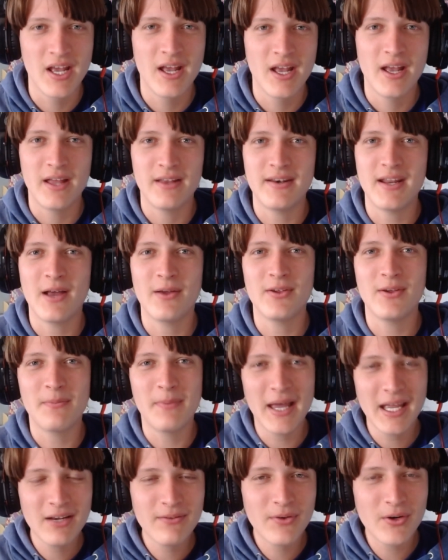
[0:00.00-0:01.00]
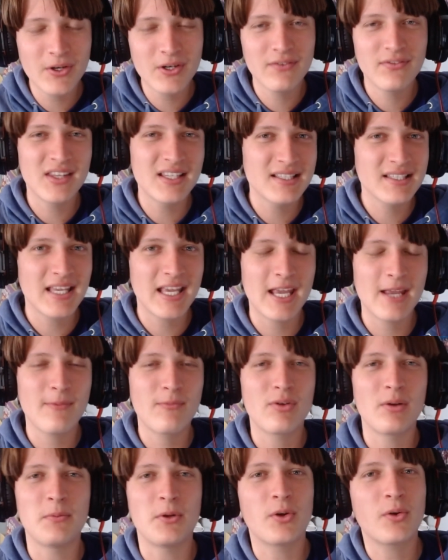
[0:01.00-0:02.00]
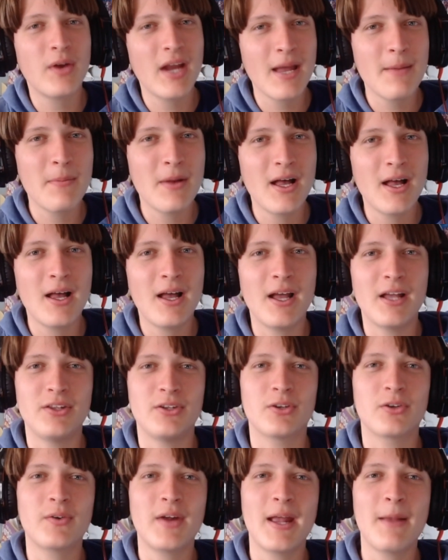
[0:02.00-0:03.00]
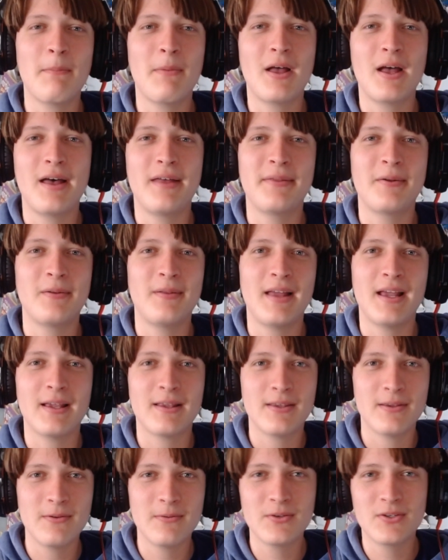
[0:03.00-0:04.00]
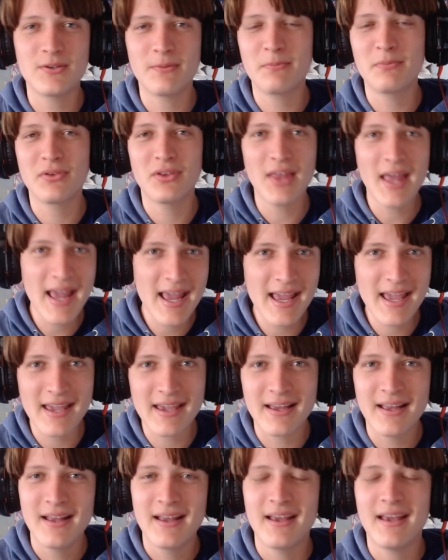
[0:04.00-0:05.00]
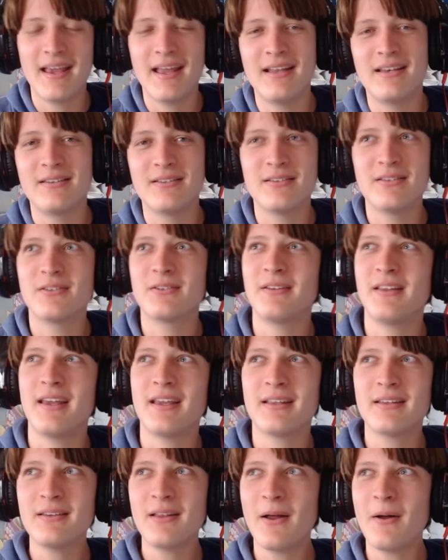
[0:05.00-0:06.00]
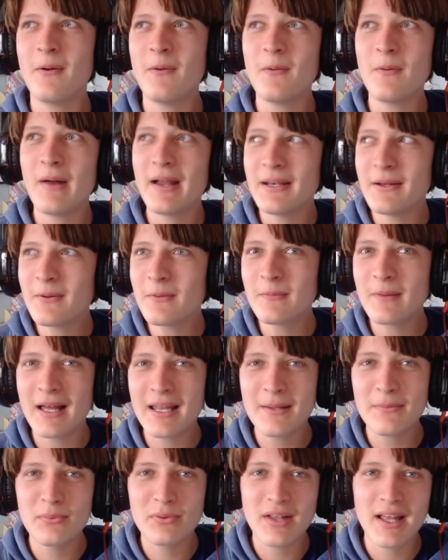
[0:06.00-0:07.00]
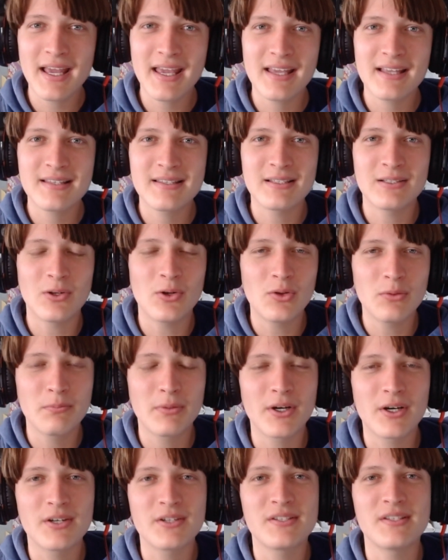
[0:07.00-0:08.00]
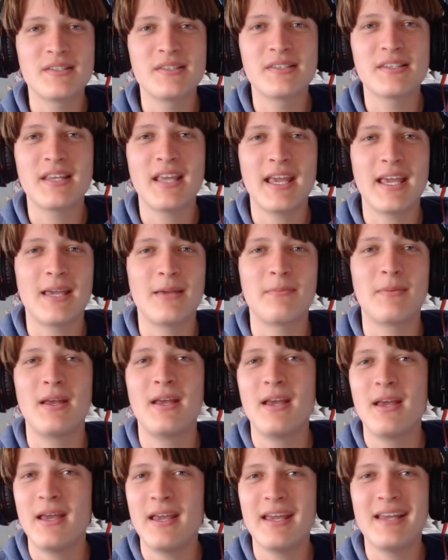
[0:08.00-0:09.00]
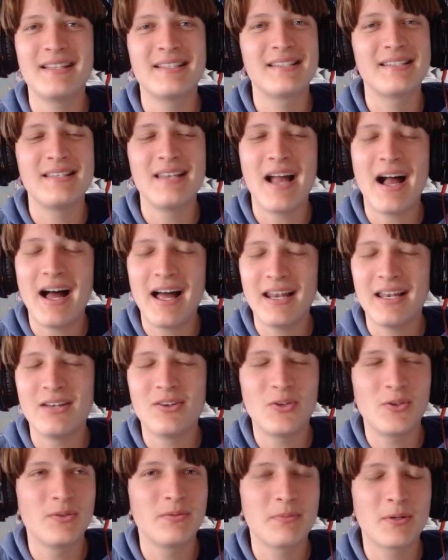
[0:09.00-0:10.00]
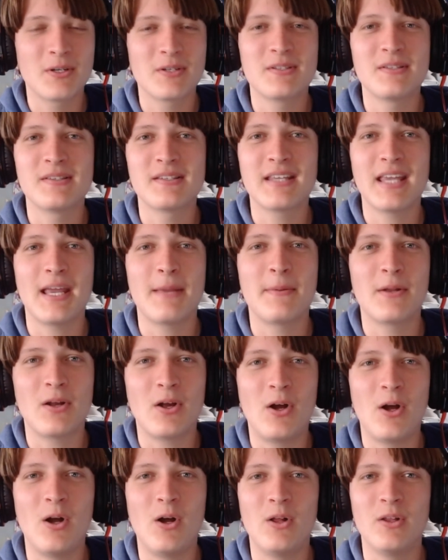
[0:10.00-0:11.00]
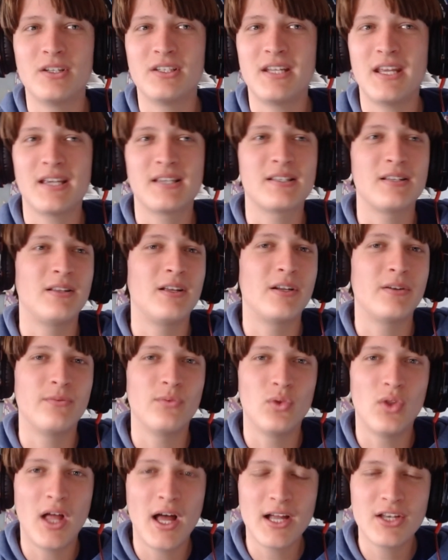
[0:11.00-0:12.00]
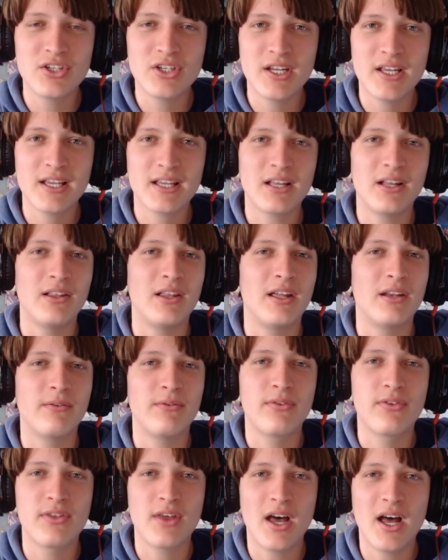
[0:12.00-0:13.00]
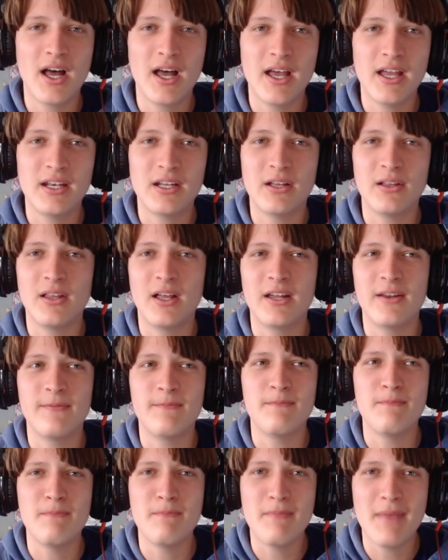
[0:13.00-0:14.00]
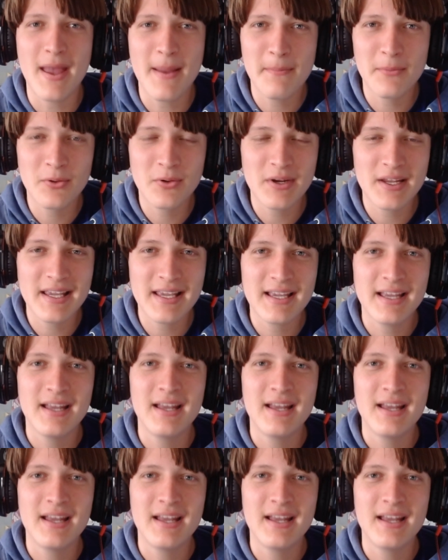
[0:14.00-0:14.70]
Now you might have heard of this game from your grandma and your grandpa and they're like, you should play, and you're like, no, I don't want to play, it's an old person's game. It's not an old person's game at all. It takes a lot of logic, a lot of thought, a lot of memory,